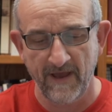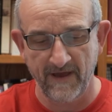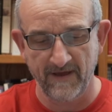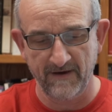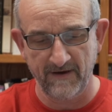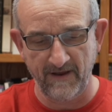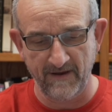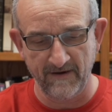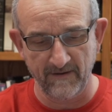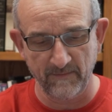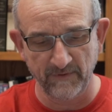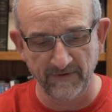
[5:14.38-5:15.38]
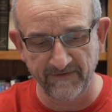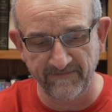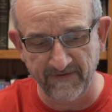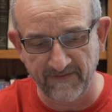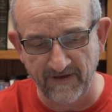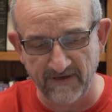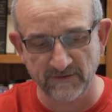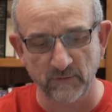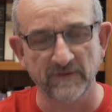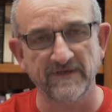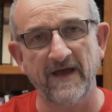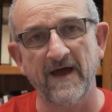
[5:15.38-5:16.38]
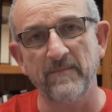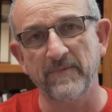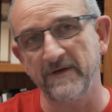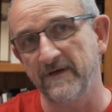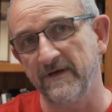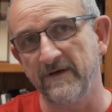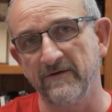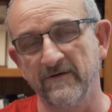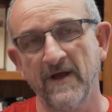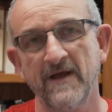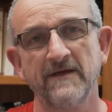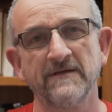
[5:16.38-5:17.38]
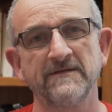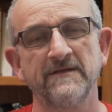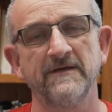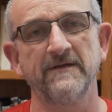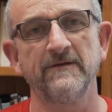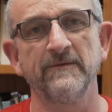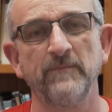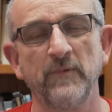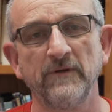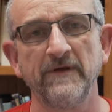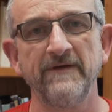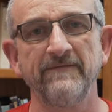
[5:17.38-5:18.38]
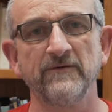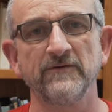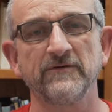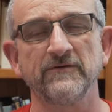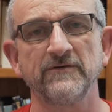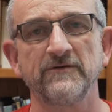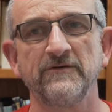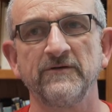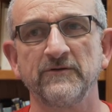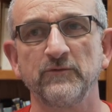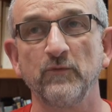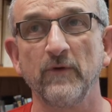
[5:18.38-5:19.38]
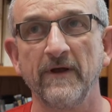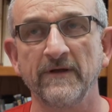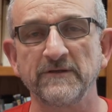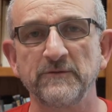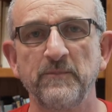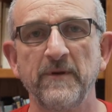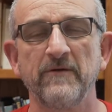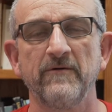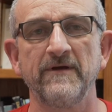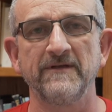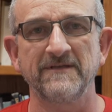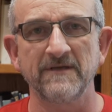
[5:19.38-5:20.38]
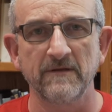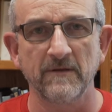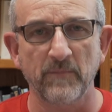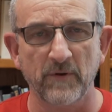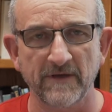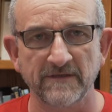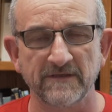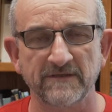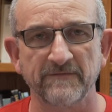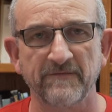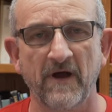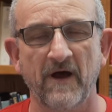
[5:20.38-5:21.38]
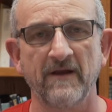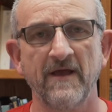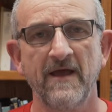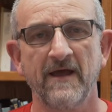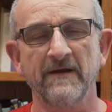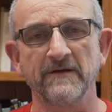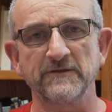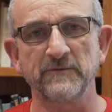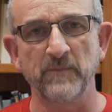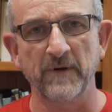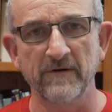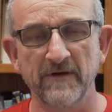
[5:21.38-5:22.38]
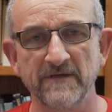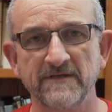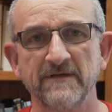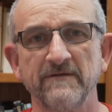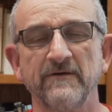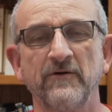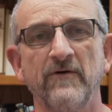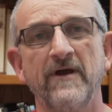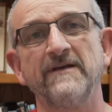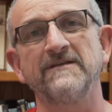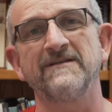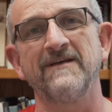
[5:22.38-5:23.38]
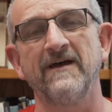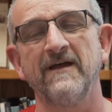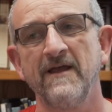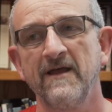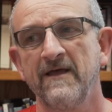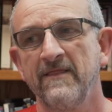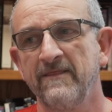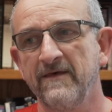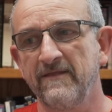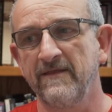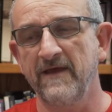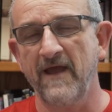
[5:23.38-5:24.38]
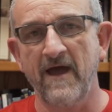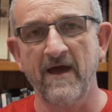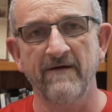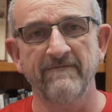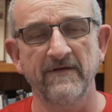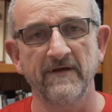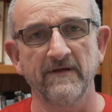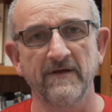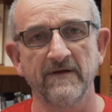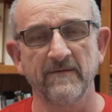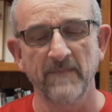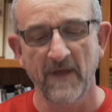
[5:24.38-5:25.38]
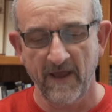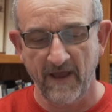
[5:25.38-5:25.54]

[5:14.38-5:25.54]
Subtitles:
And I believe that that's what's happening here, is that the believers are just experiencing the presence of God and experiencing the grace that they have in Him.